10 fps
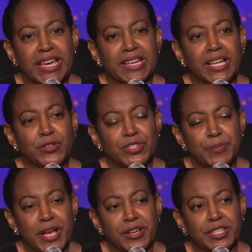And I learned
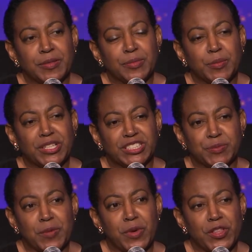about him because
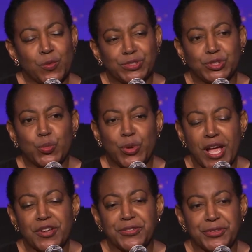my mother was so
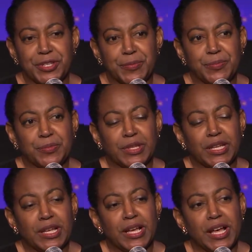proud of him,
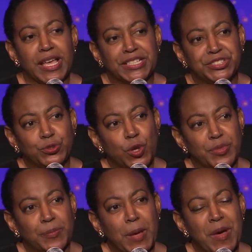and she told
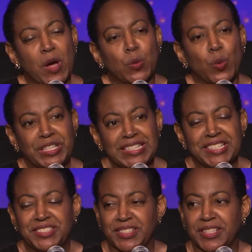me about what he
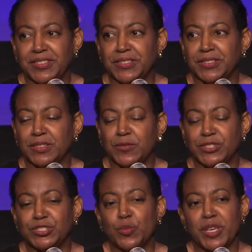had done for
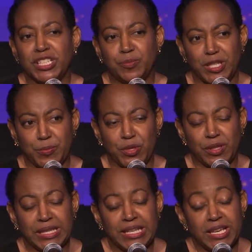so many people,
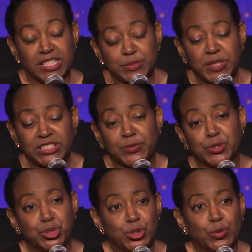and especially for
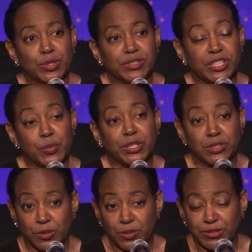children, so that we could
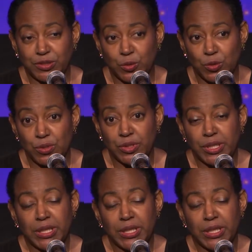go to school